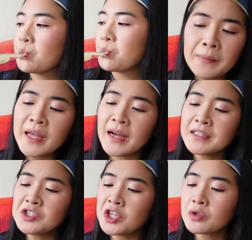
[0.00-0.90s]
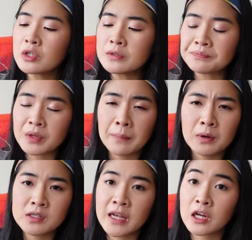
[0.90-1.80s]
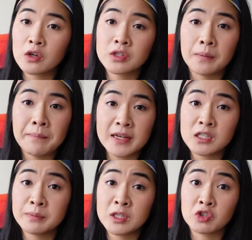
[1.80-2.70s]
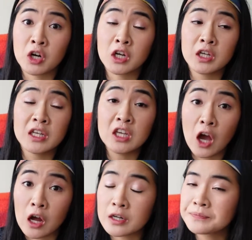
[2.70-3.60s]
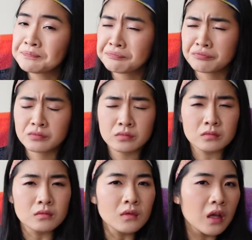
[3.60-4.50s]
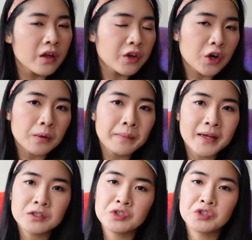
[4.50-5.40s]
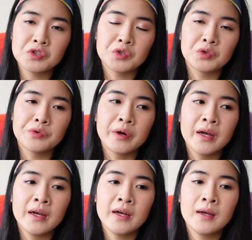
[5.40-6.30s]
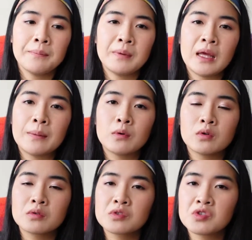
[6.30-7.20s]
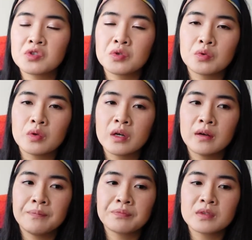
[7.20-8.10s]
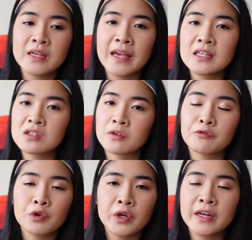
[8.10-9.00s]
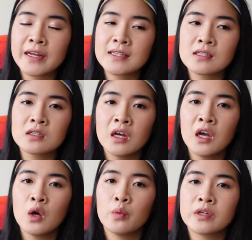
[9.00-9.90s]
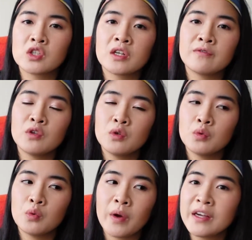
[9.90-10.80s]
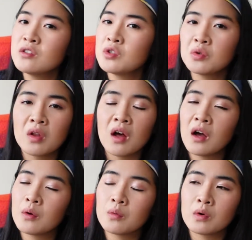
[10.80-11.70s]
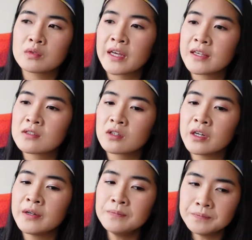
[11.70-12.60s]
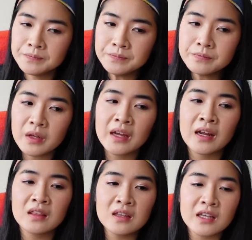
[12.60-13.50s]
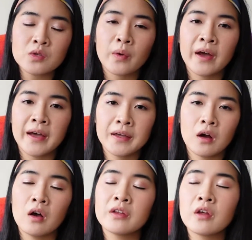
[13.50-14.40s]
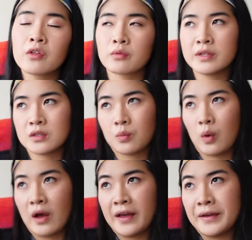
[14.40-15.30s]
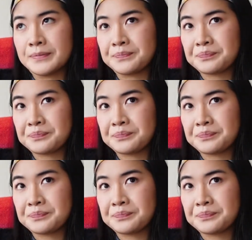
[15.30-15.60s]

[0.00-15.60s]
But yeah, in general, Proseccos are meant to be drunk young. You're meant to be able to taste the fruitiness, which if you wait too long won't taste good. And I think that's why, another reason why